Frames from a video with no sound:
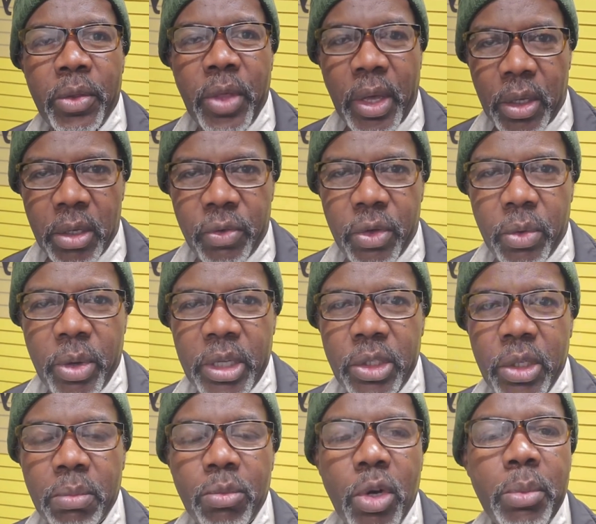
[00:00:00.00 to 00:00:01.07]
Thank you for
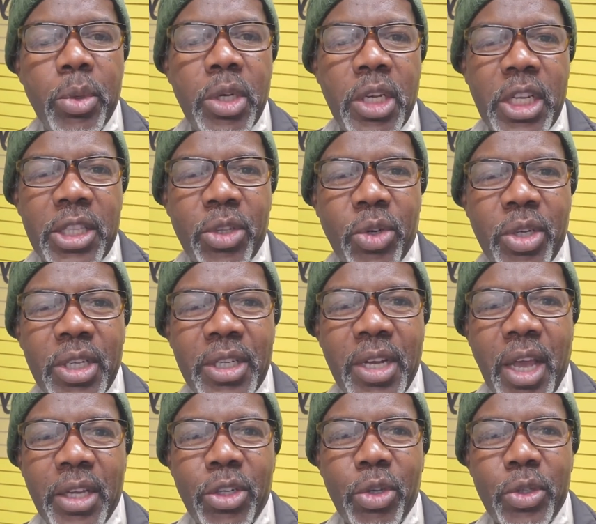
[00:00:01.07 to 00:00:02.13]
watching Mobile Electronic
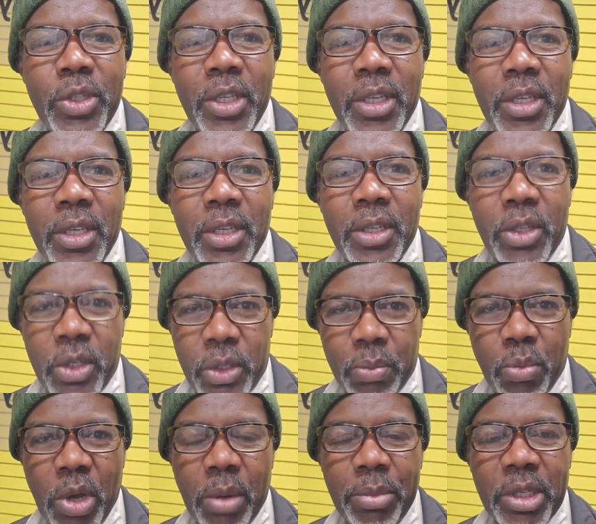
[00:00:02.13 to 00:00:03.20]
Diagnostic. This is
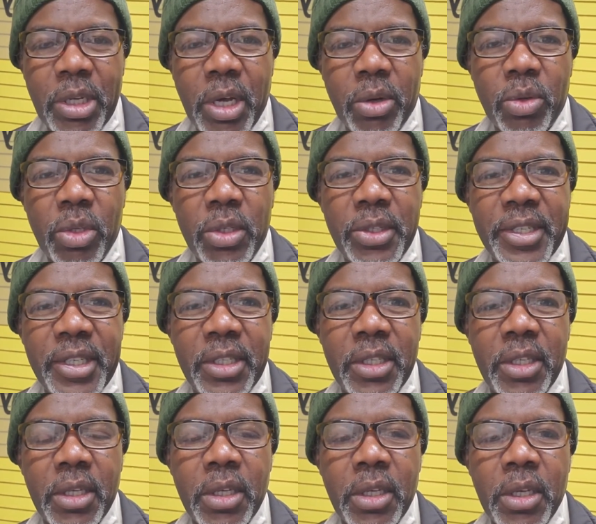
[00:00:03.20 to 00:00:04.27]
Muhammad Harun Idris